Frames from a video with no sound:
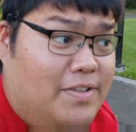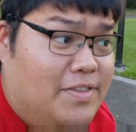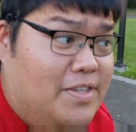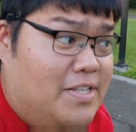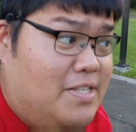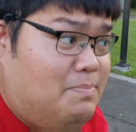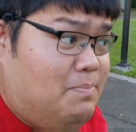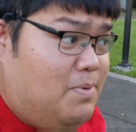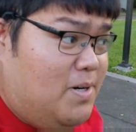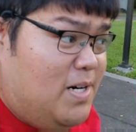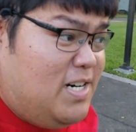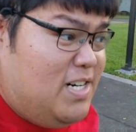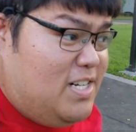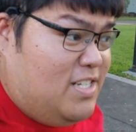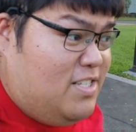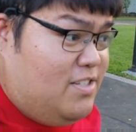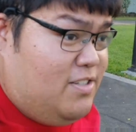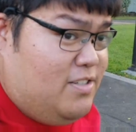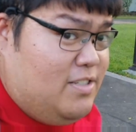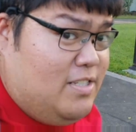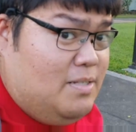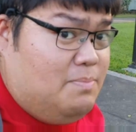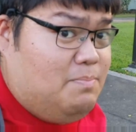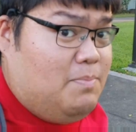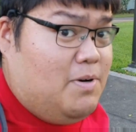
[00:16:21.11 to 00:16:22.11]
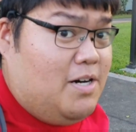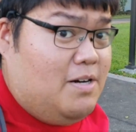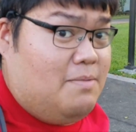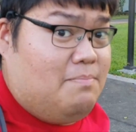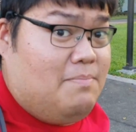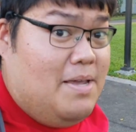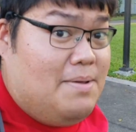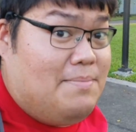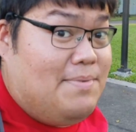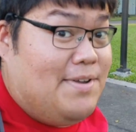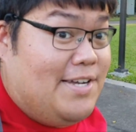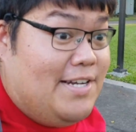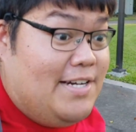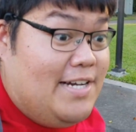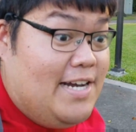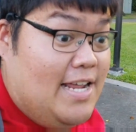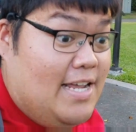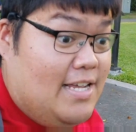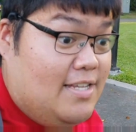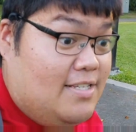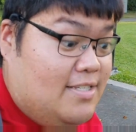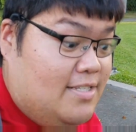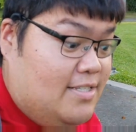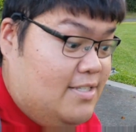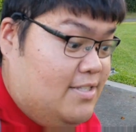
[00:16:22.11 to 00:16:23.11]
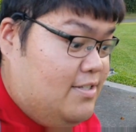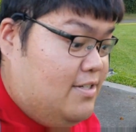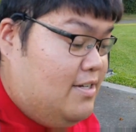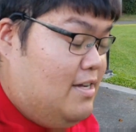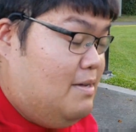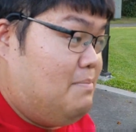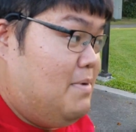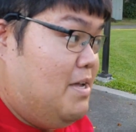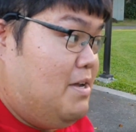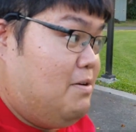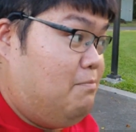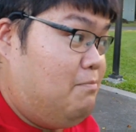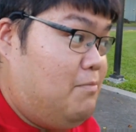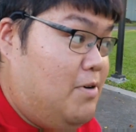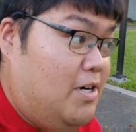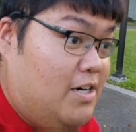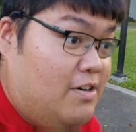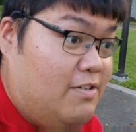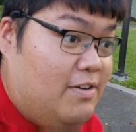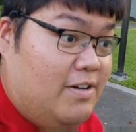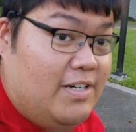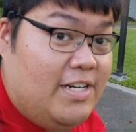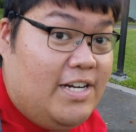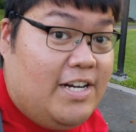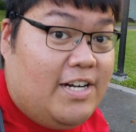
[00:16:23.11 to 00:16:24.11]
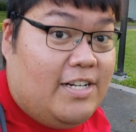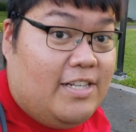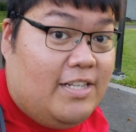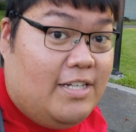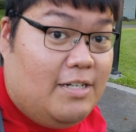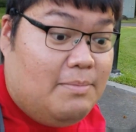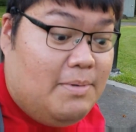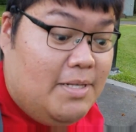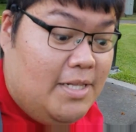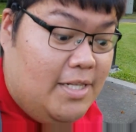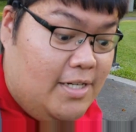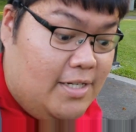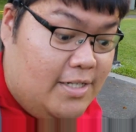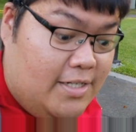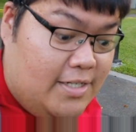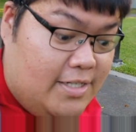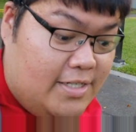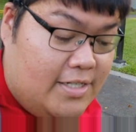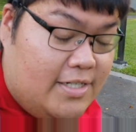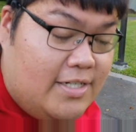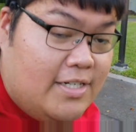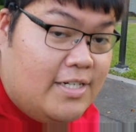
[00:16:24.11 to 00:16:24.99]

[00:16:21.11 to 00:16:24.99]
this park, so this park may be a nest, so I may walk around here a little bit longer.